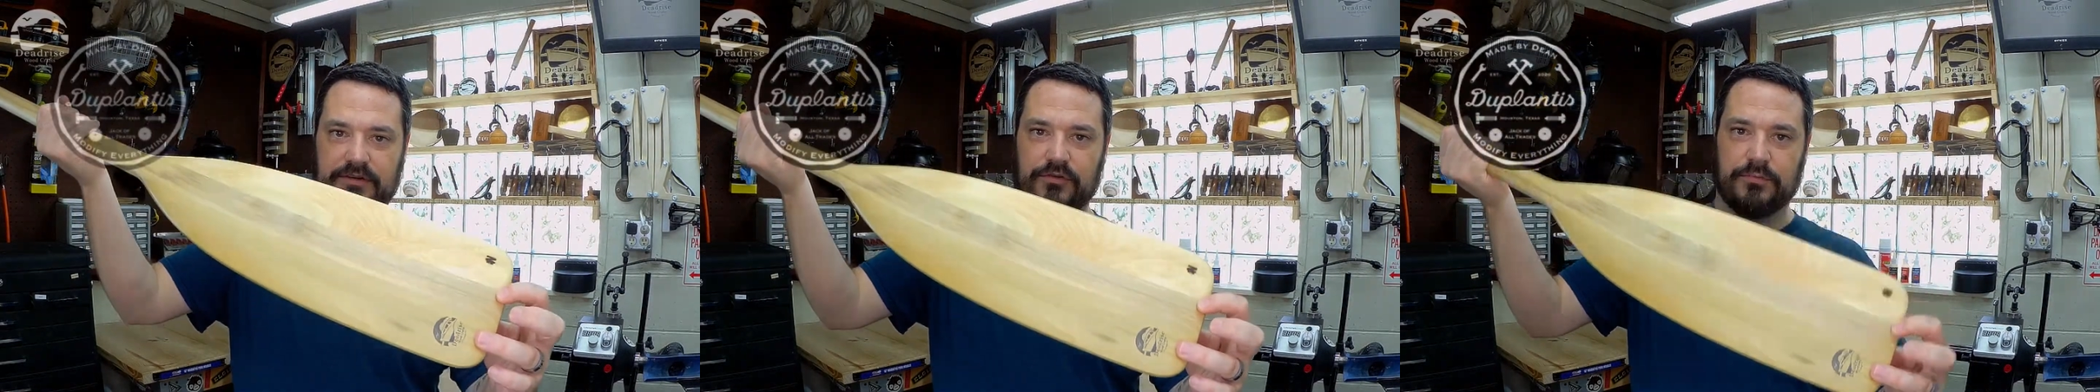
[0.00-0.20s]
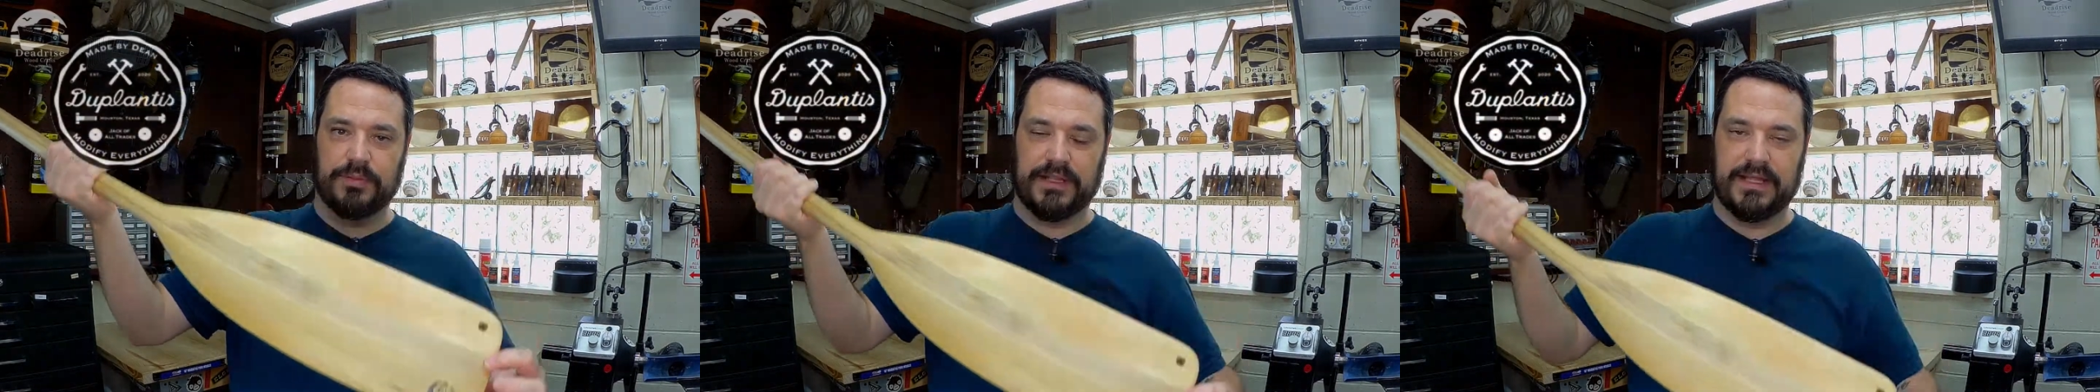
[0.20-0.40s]

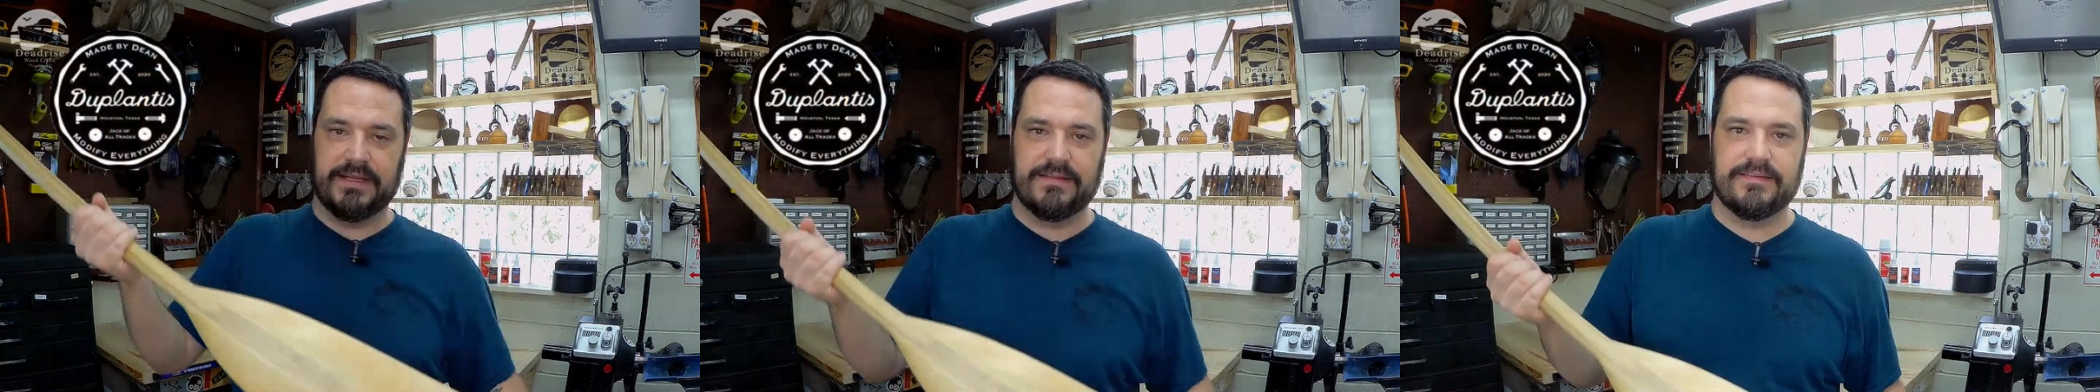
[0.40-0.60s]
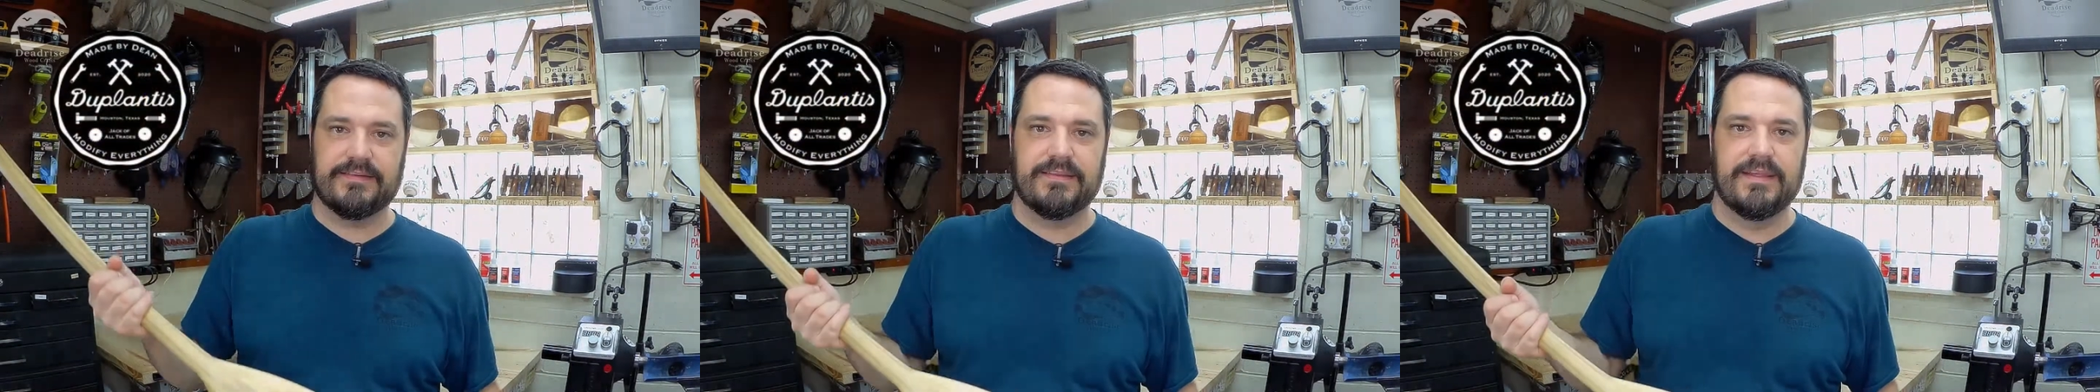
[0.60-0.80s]

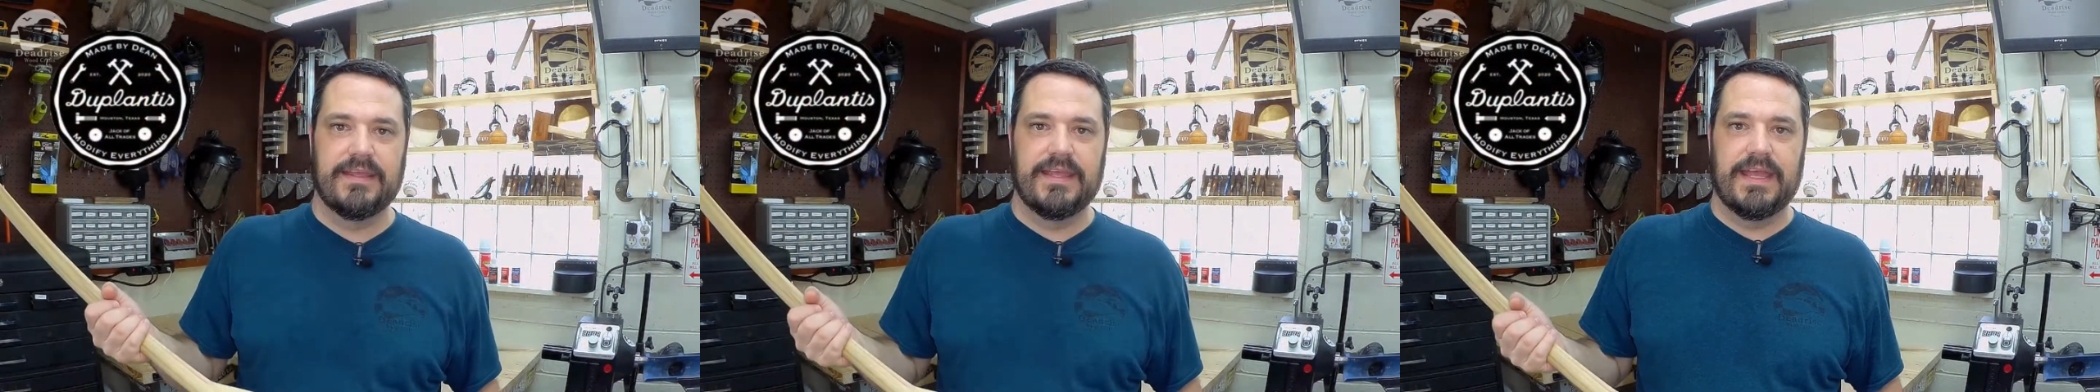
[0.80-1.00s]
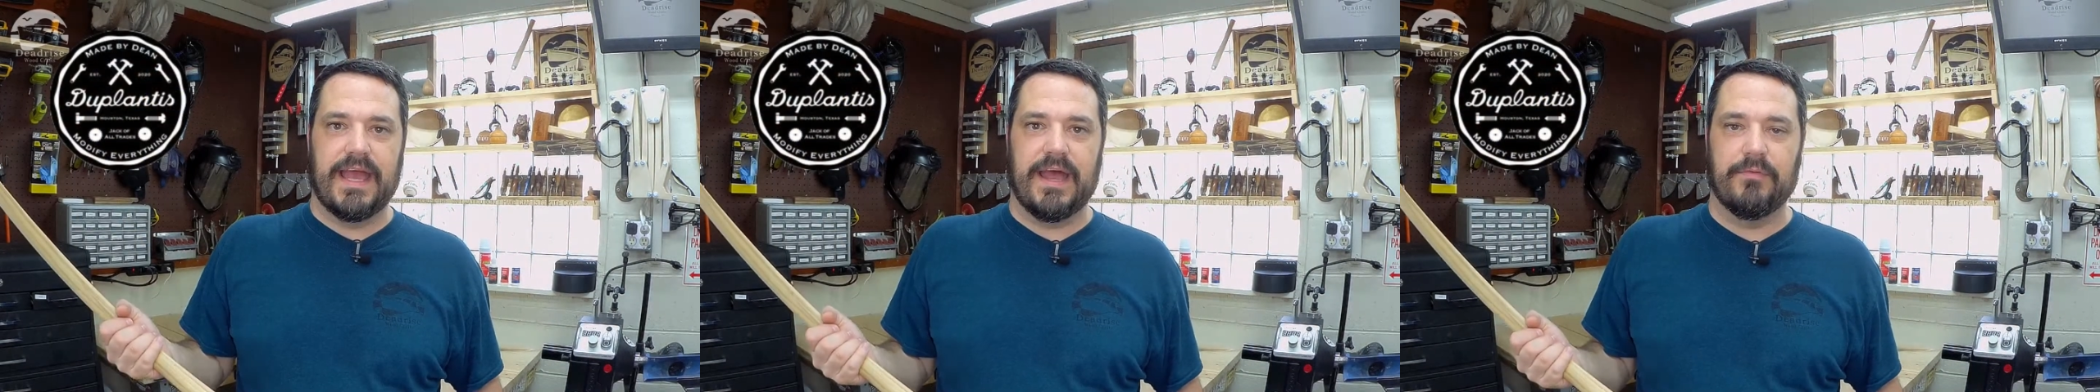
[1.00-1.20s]
Duplantis.
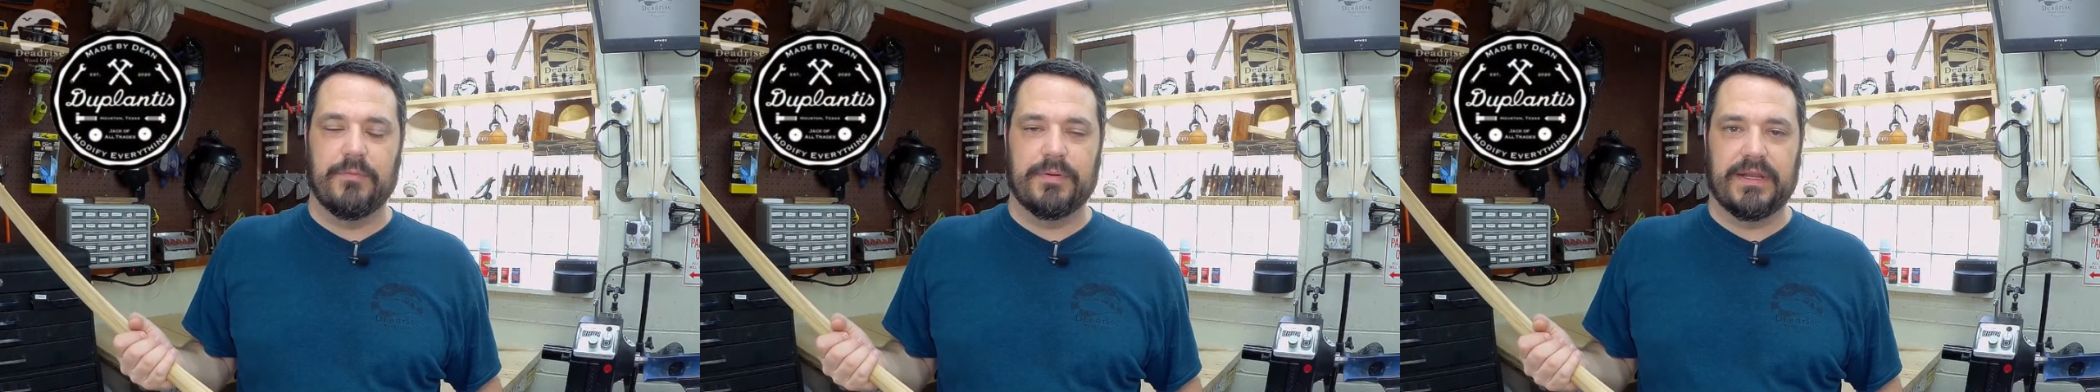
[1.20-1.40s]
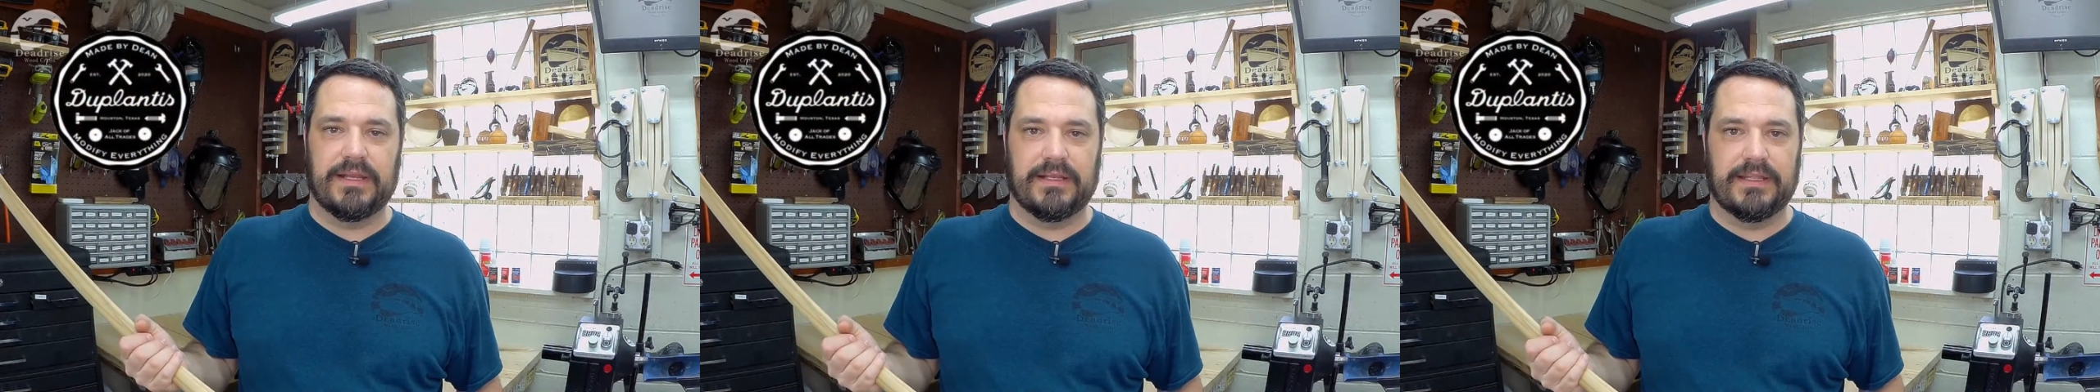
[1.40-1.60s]
I will
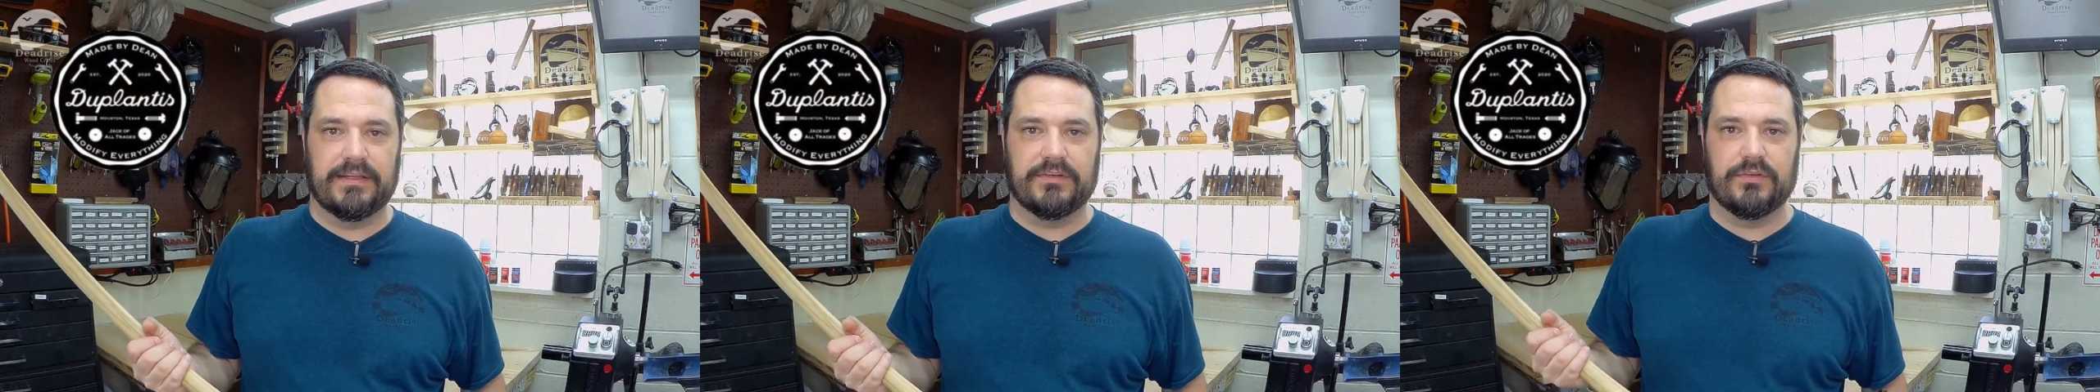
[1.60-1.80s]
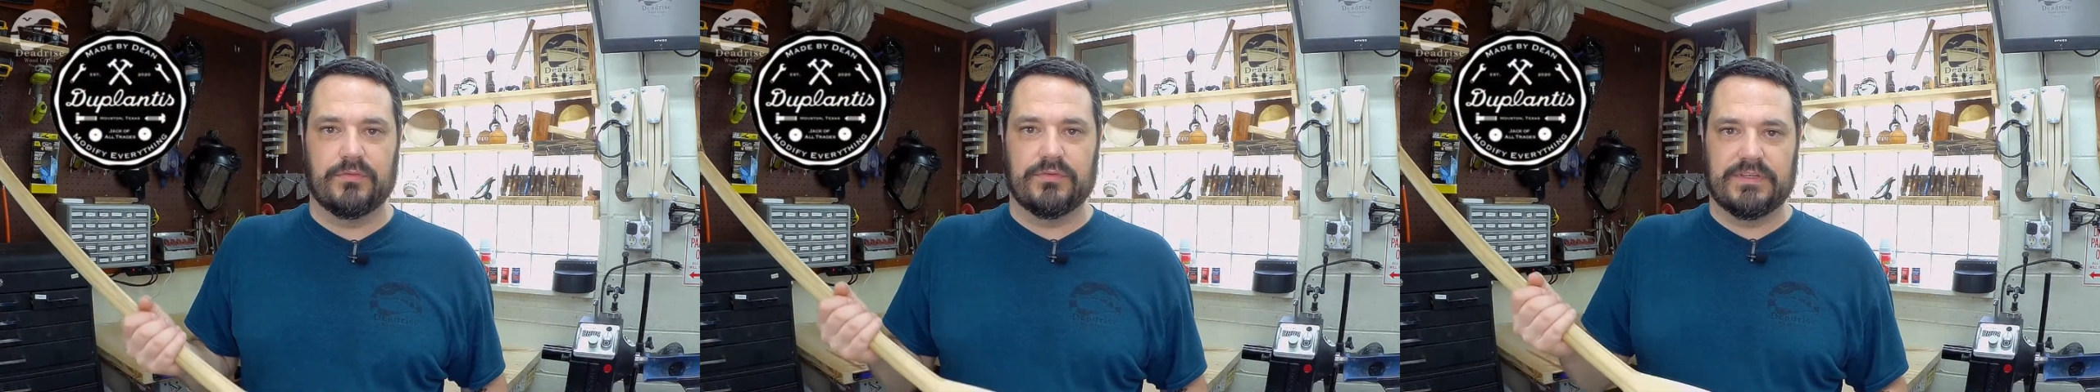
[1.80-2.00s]
put a link to